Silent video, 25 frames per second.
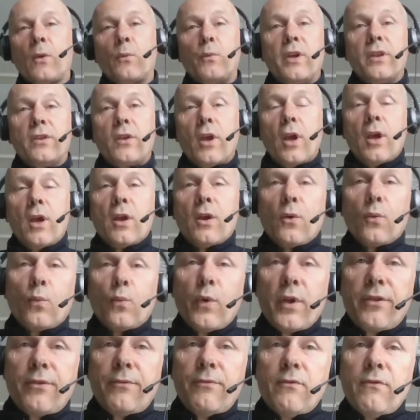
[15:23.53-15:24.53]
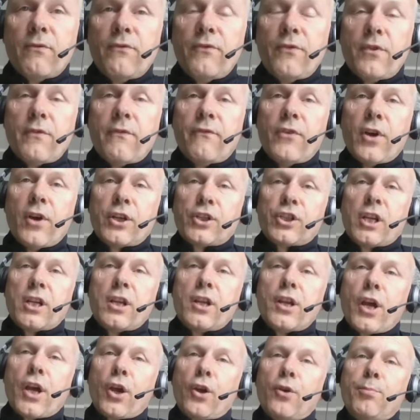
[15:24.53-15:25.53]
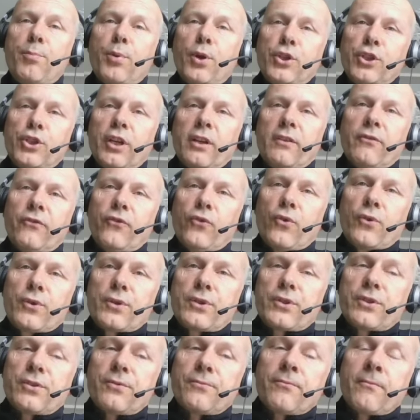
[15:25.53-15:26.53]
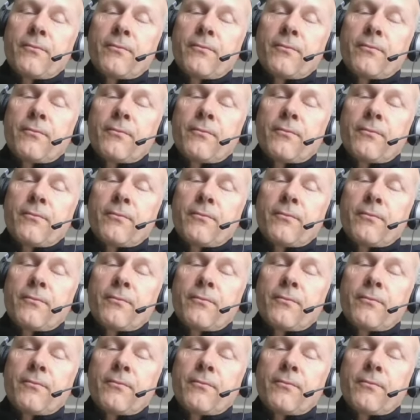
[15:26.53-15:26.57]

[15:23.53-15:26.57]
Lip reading: with virtually no pushing force.